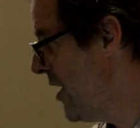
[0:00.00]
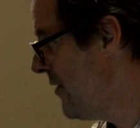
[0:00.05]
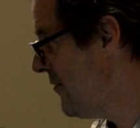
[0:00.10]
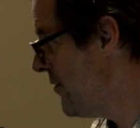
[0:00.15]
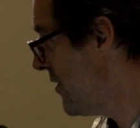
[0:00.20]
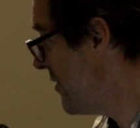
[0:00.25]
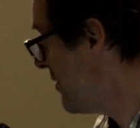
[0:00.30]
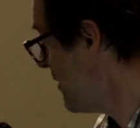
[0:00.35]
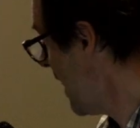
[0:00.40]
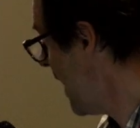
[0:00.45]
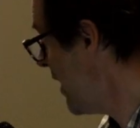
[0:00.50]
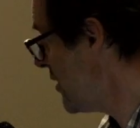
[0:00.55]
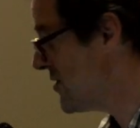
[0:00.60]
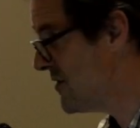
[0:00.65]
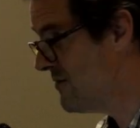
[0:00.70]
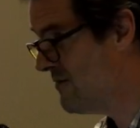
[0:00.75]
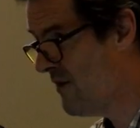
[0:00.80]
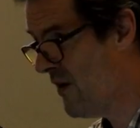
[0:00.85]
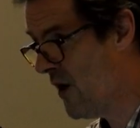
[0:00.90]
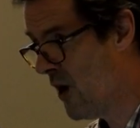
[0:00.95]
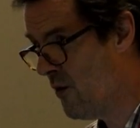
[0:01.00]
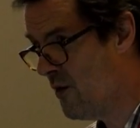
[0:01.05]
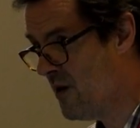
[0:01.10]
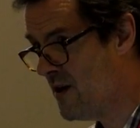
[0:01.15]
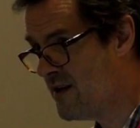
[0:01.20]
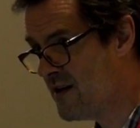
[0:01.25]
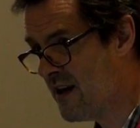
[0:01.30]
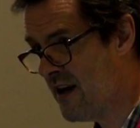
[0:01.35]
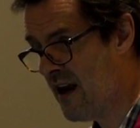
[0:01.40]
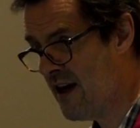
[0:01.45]
over a thousand
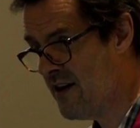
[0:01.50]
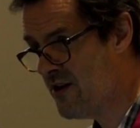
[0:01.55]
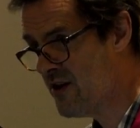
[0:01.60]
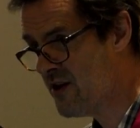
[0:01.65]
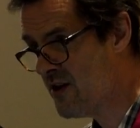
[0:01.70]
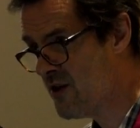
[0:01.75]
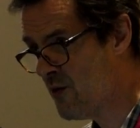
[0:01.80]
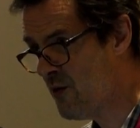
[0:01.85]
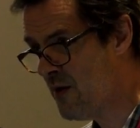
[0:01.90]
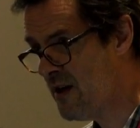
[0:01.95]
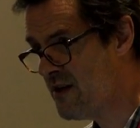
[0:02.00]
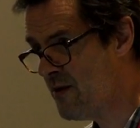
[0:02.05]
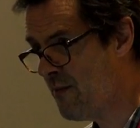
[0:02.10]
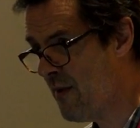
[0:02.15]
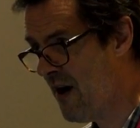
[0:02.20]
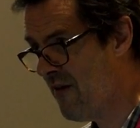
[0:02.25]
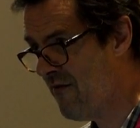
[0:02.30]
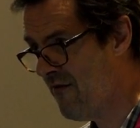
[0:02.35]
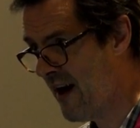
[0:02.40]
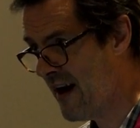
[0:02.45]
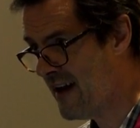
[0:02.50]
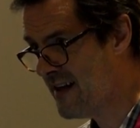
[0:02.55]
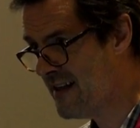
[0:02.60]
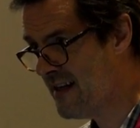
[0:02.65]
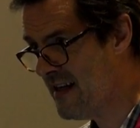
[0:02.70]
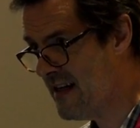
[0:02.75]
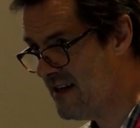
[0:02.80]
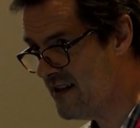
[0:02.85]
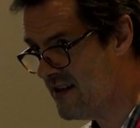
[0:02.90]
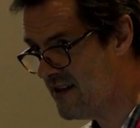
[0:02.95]
followers and I just tweet about
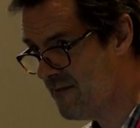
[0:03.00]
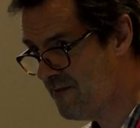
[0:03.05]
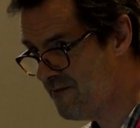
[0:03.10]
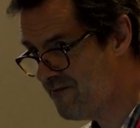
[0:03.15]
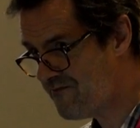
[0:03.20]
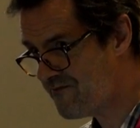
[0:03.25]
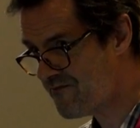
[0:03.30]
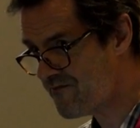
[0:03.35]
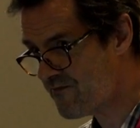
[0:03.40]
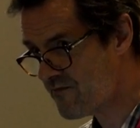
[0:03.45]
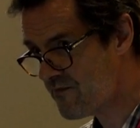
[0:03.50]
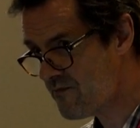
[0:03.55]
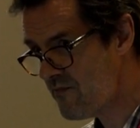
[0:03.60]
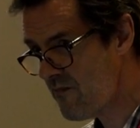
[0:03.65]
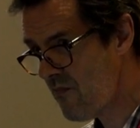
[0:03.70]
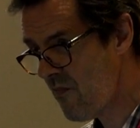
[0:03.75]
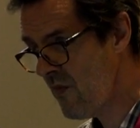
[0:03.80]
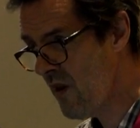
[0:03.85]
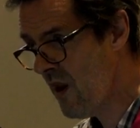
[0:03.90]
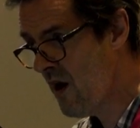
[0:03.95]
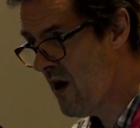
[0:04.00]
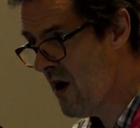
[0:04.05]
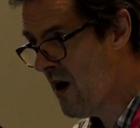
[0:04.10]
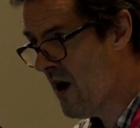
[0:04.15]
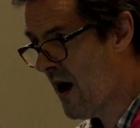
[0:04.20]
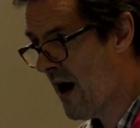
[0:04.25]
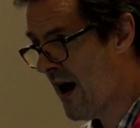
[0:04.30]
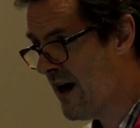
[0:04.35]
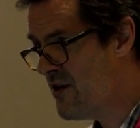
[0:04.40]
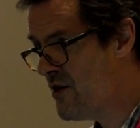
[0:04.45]
vaccines.
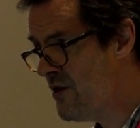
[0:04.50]
I